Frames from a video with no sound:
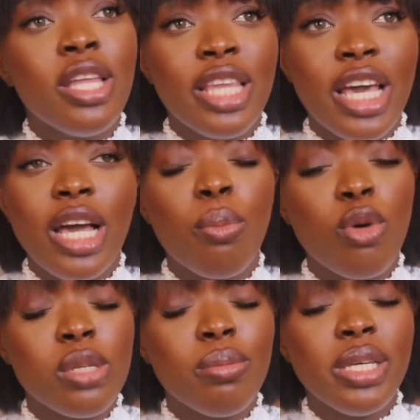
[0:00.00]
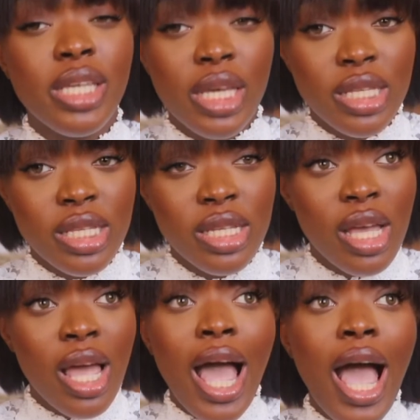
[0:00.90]
that you can possibly get.
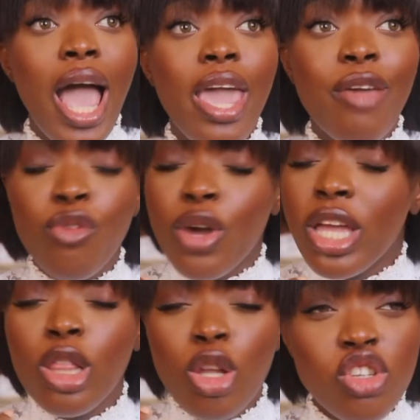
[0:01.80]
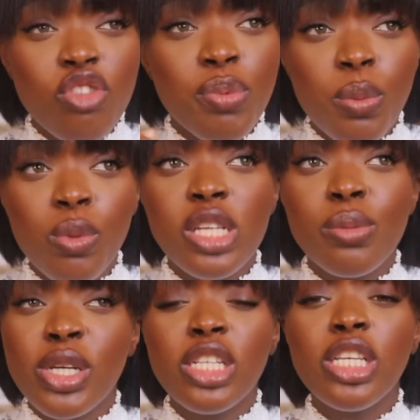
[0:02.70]
For a lot of people,
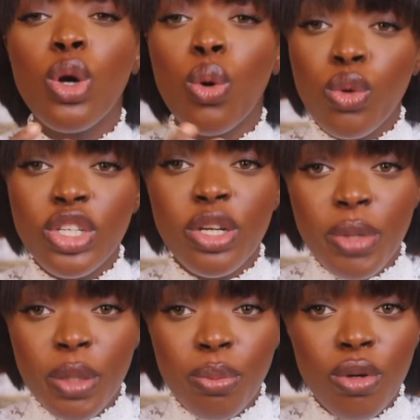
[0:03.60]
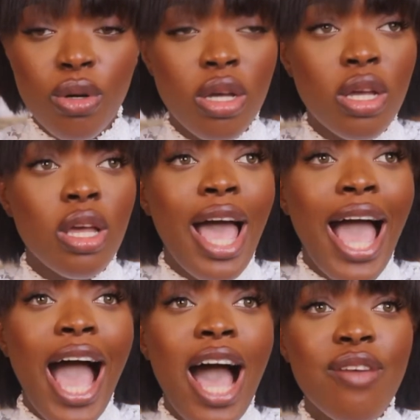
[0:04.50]
especially older people,
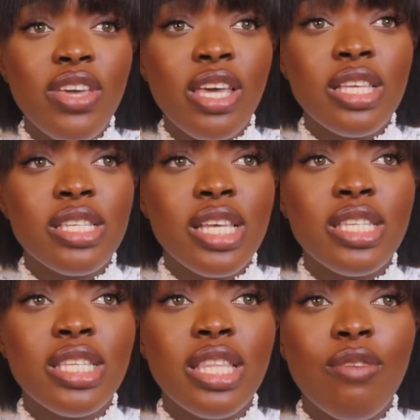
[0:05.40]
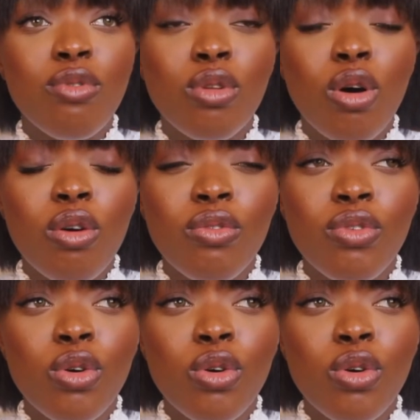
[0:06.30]
having a certain level of